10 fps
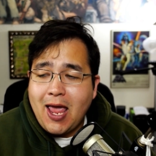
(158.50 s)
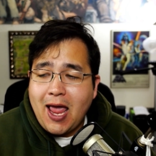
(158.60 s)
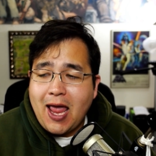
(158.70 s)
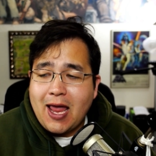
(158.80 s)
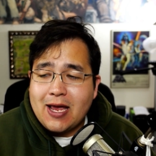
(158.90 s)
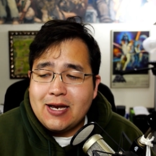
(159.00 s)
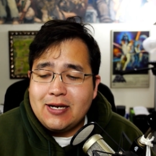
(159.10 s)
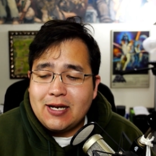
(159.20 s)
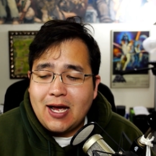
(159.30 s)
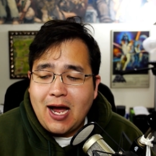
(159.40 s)

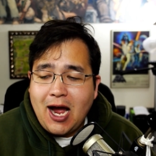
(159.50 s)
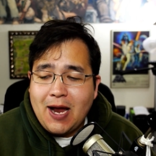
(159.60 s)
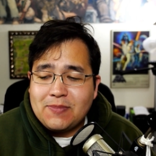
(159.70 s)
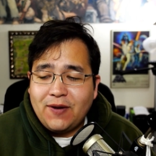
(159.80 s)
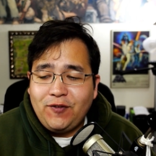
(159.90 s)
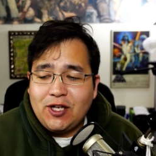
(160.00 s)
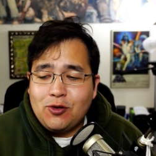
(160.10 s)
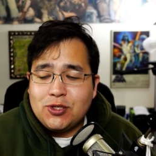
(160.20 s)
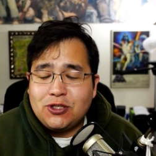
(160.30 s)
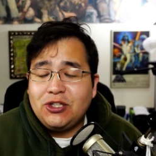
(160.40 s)
And I'm definitely
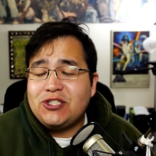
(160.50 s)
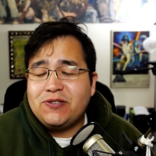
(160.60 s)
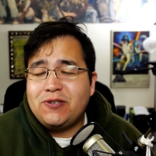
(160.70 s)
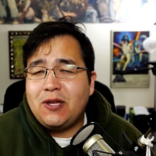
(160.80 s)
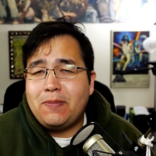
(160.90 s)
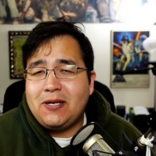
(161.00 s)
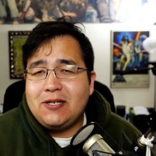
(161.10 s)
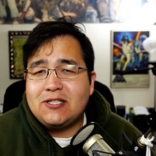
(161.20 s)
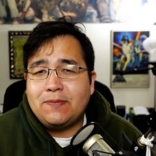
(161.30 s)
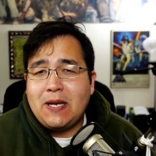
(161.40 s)
going to listen to the
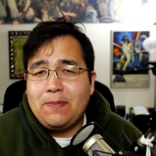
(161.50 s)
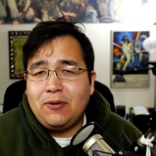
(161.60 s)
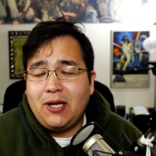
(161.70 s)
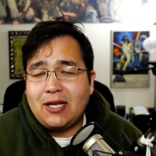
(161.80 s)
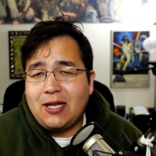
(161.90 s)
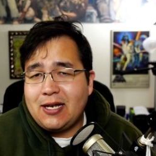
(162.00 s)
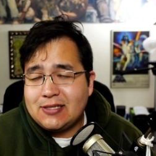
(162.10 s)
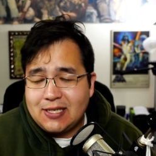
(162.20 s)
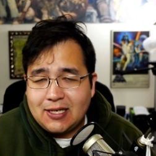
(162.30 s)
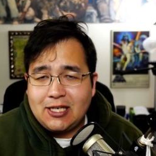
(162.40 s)
opinions of people like
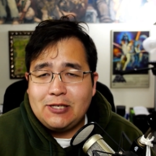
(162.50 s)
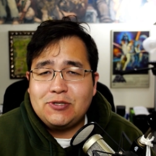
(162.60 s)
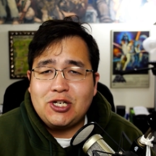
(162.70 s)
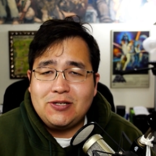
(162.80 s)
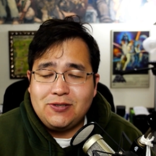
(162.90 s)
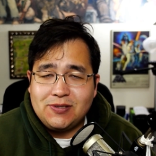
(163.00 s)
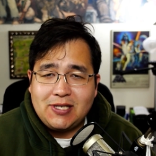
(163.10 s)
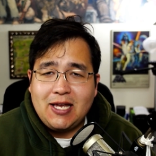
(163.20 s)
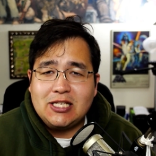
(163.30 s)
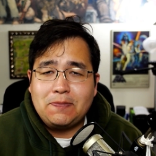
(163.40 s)
Linus Tech Tips, Two
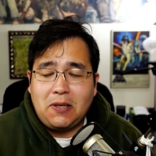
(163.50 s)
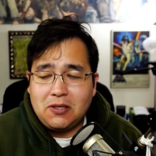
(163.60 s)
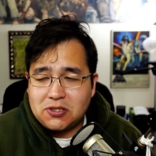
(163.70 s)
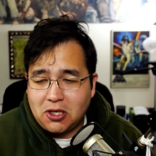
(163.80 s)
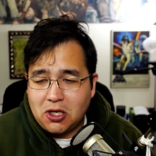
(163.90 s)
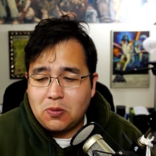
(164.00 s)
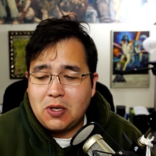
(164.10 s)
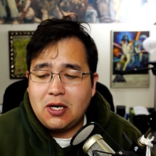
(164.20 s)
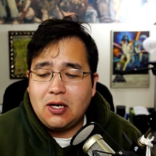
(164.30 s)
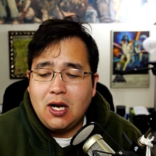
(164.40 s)
Cents Paul's
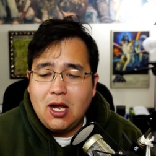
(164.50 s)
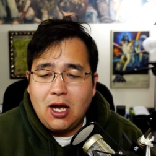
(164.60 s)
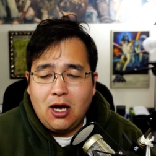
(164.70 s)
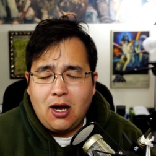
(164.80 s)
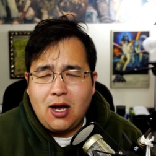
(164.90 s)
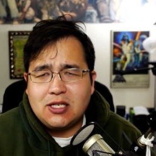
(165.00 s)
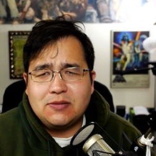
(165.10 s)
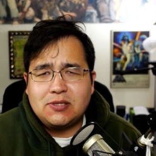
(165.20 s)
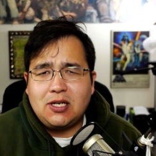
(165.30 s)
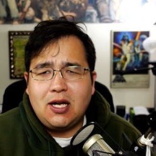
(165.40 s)
Hardware, uh,
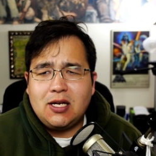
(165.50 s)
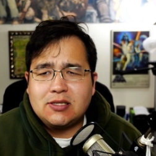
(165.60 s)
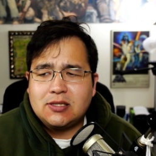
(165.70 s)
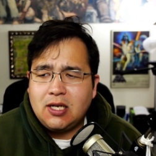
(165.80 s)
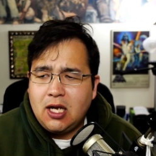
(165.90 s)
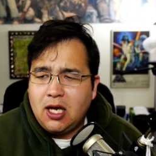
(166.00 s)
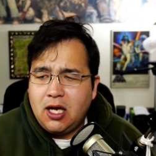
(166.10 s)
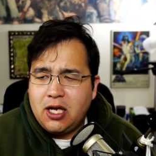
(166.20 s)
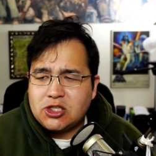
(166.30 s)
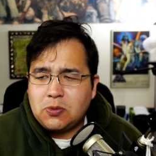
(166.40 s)
Awesome Sauce,
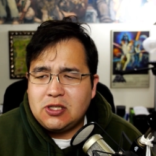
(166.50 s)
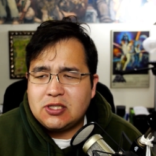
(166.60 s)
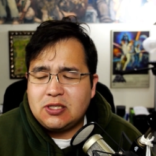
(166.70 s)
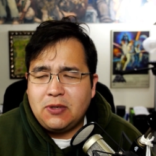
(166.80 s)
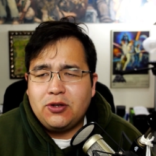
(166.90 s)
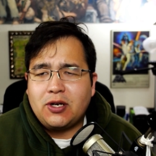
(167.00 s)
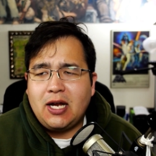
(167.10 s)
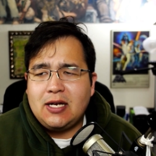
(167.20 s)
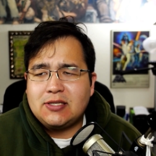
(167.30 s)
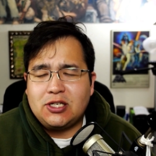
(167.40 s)
uh, as well as some other
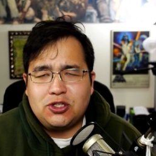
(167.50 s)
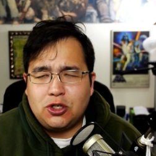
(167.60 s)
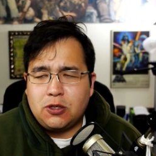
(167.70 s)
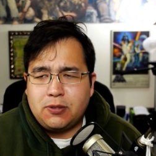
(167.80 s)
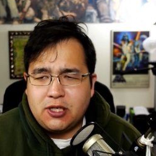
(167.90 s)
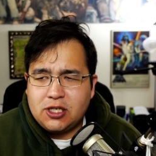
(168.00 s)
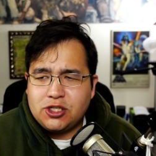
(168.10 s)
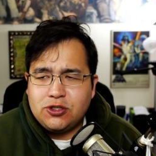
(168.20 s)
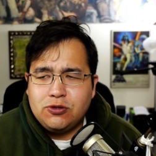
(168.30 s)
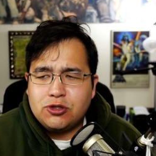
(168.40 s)
guys like Joker
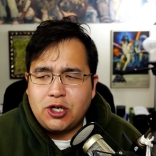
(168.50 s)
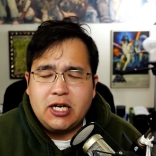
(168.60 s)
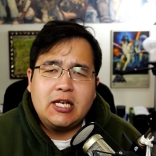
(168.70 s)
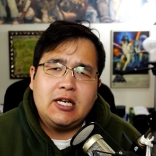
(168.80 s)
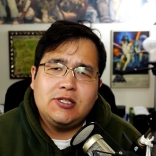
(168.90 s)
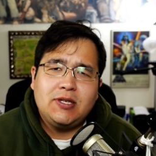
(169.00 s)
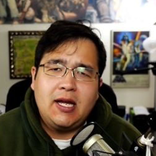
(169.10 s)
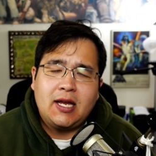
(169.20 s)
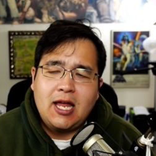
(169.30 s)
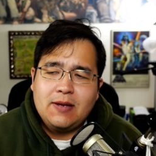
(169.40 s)
Productions who's trying to get into
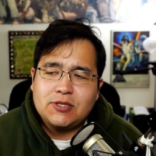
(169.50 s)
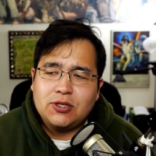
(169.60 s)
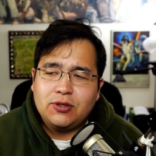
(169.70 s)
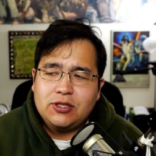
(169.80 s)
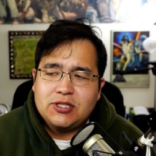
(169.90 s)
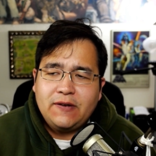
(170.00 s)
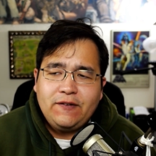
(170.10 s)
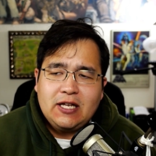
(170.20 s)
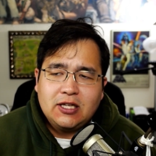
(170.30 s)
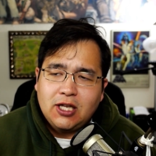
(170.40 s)
that game. So there's
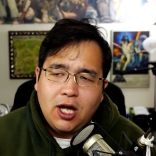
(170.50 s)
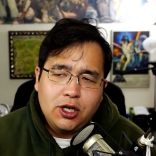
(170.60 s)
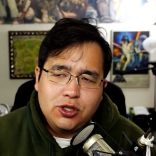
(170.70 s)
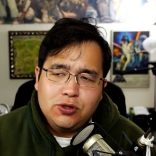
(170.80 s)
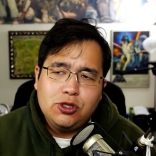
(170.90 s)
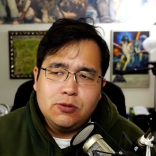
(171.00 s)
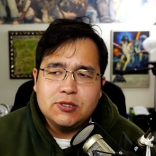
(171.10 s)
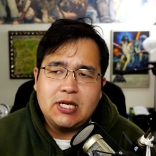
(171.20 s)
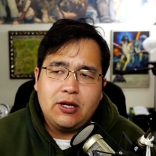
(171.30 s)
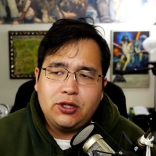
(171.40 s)
definitely a lot of
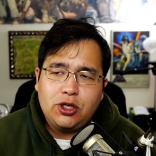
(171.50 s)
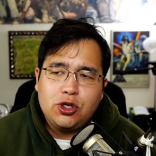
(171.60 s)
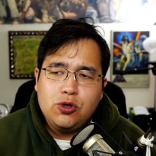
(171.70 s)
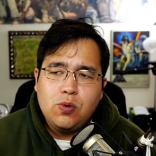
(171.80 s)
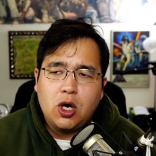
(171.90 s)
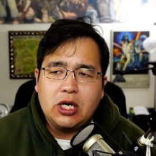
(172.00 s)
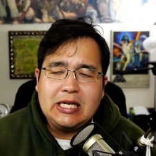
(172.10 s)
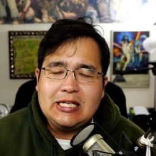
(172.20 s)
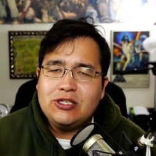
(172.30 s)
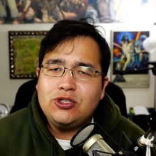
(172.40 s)
YouTubers out there who are
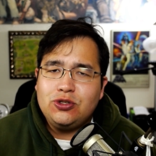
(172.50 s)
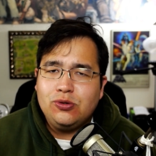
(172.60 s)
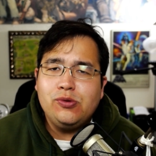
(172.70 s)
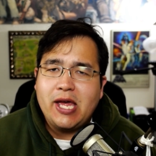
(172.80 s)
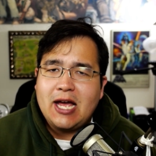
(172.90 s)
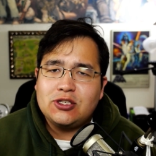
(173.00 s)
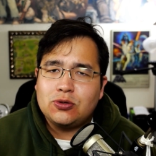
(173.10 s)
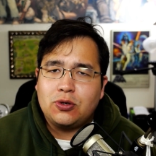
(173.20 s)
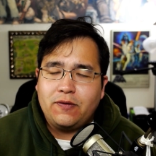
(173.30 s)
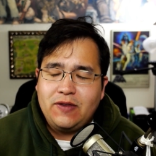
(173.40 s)
into that
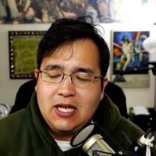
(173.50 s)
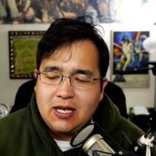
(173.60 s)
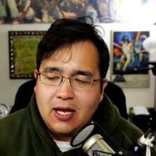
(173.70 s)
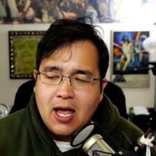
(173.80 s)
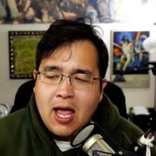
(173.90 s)
sort of thing.